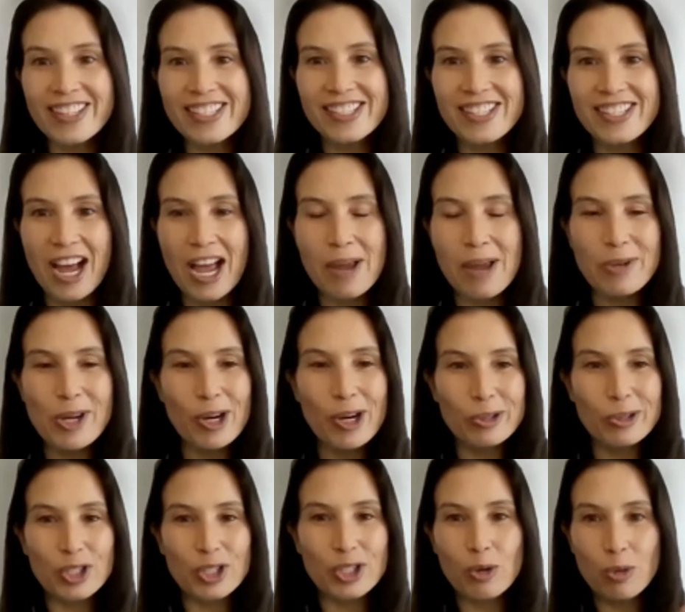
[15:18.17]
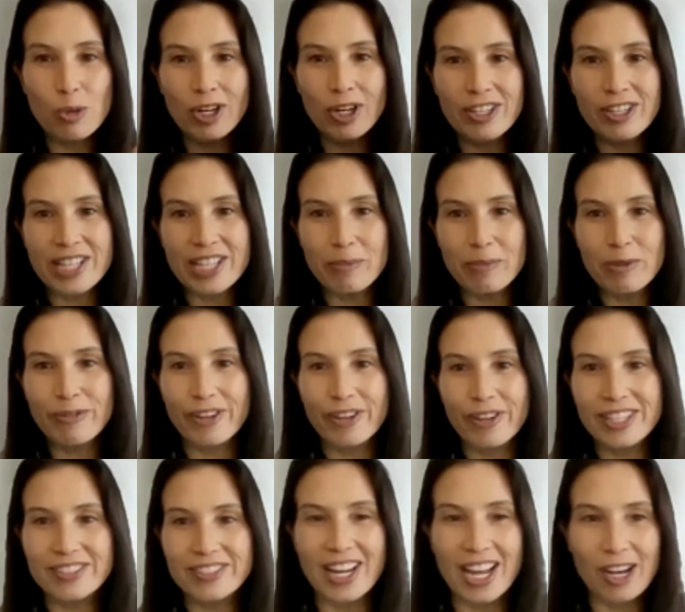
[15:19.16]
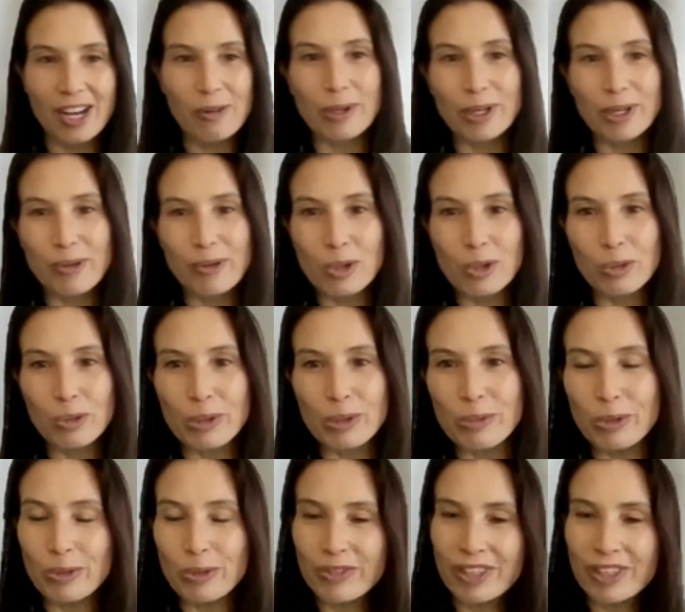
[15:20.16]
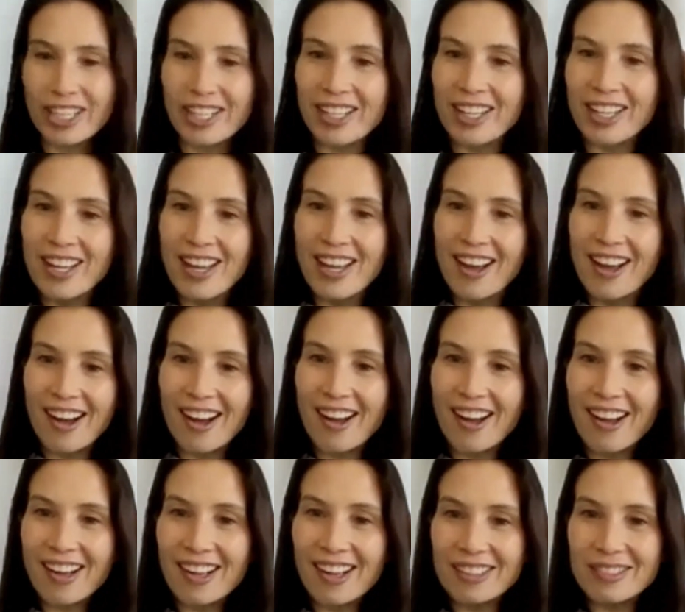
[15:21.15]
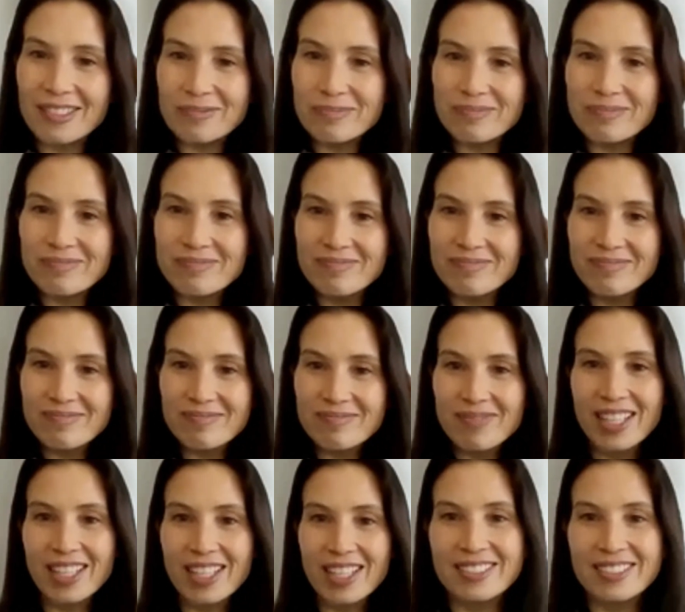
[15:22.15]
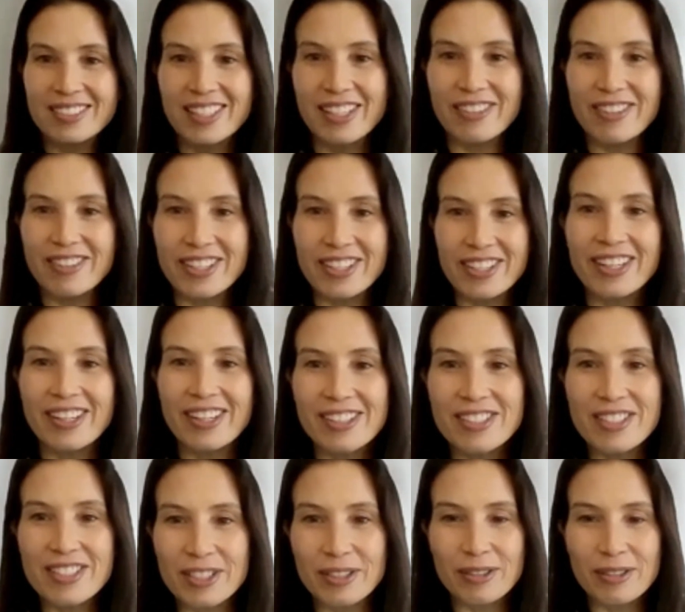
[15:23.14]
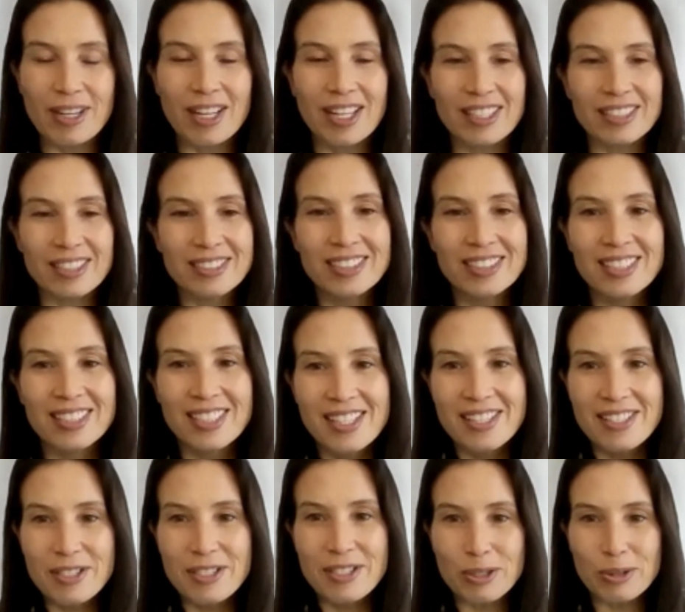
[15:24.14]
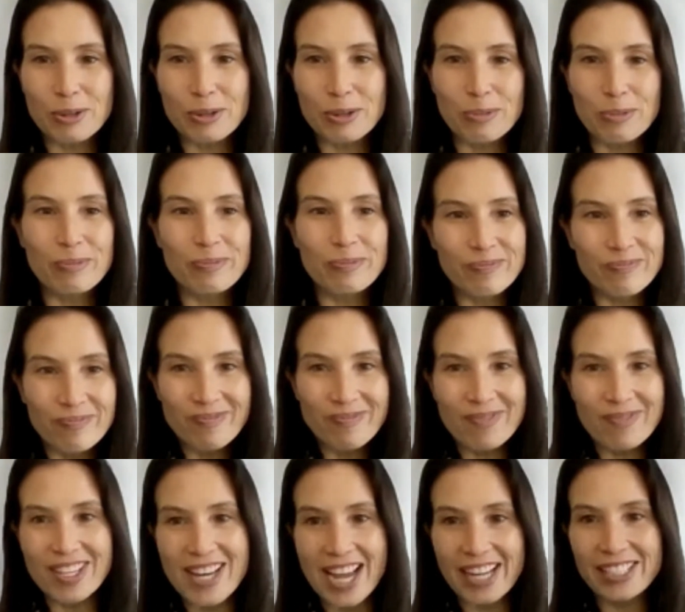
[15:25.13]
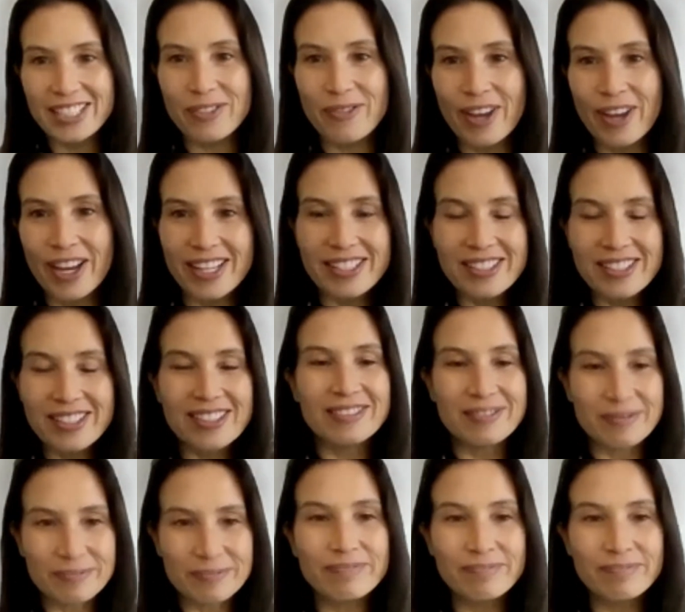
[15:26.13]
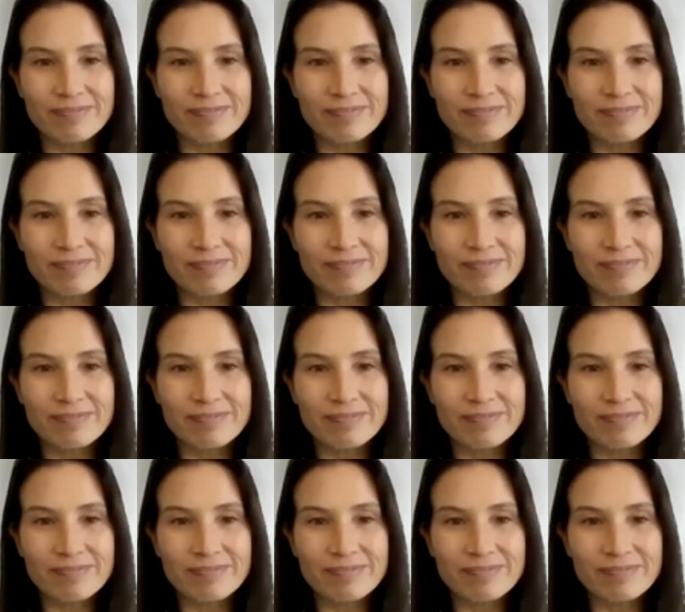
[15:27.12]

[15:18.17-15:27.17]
at this time, no. So we're in demo phase now, but we'll be moving later in the year to the next phase.